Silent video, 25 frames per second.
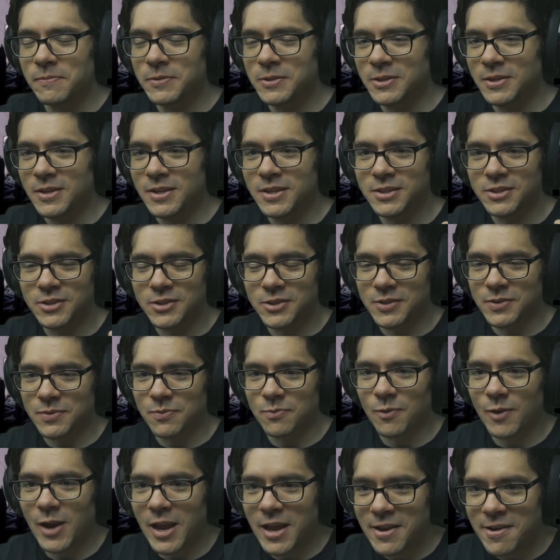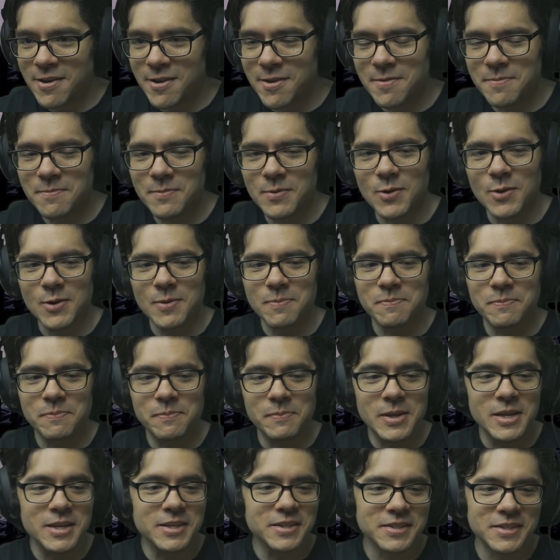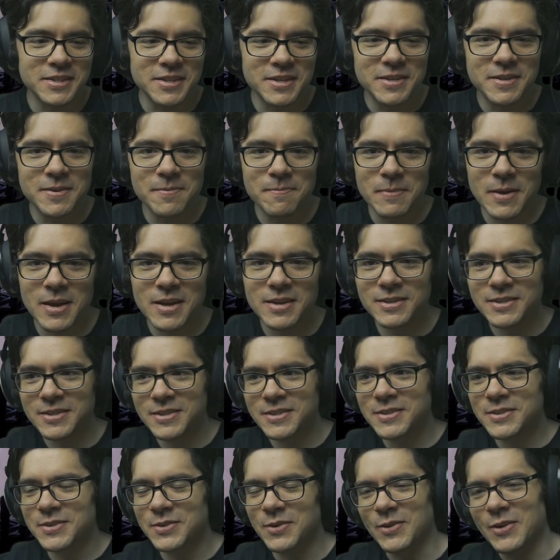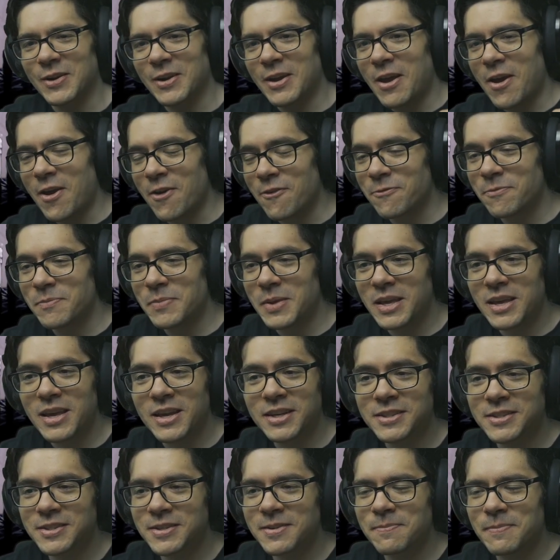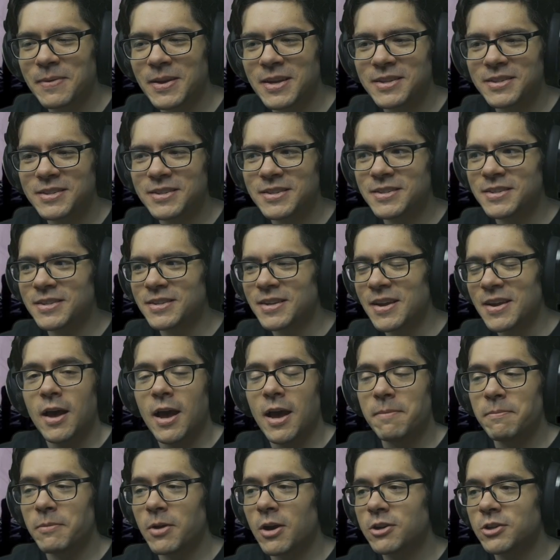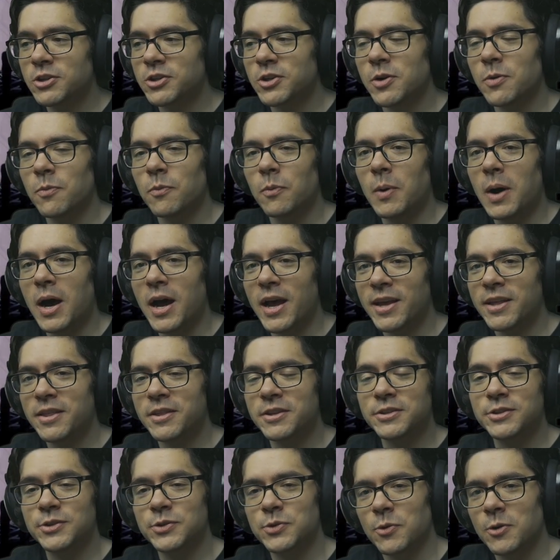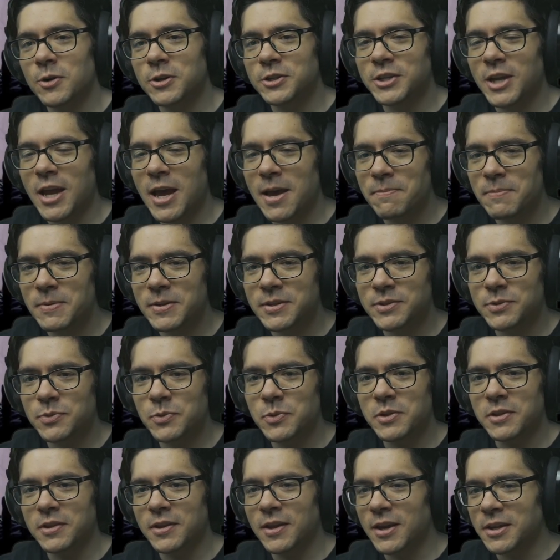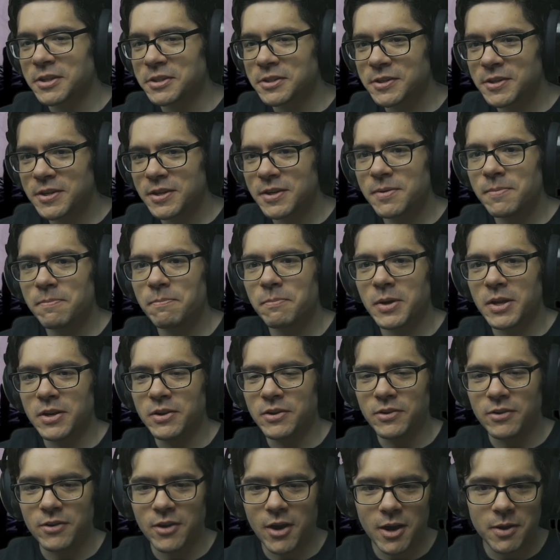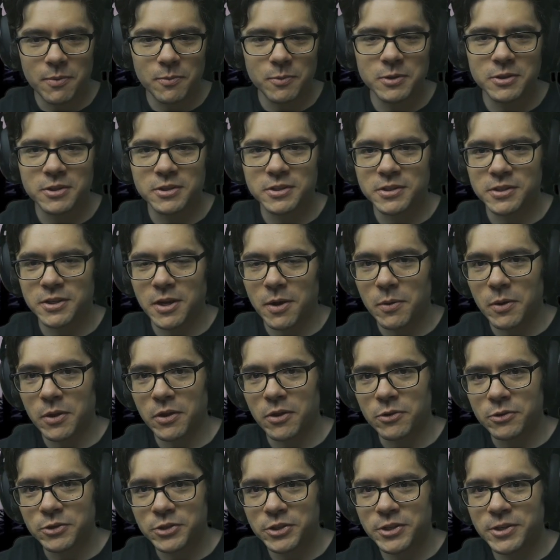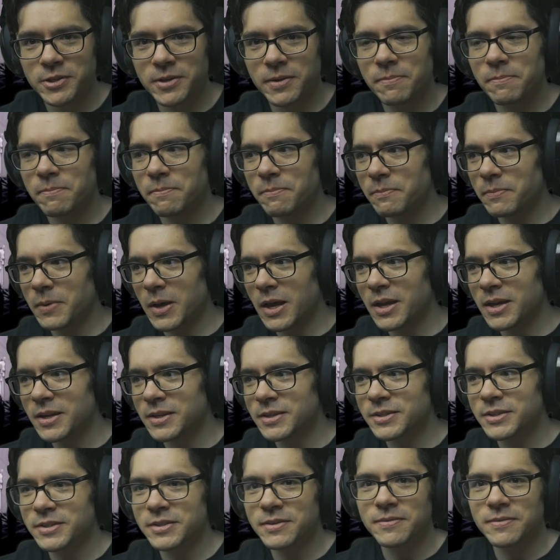is just random or PC dependent or FPS dependent. I'm not sure why the storage happened with Gustin, but not with Sawayoshi. But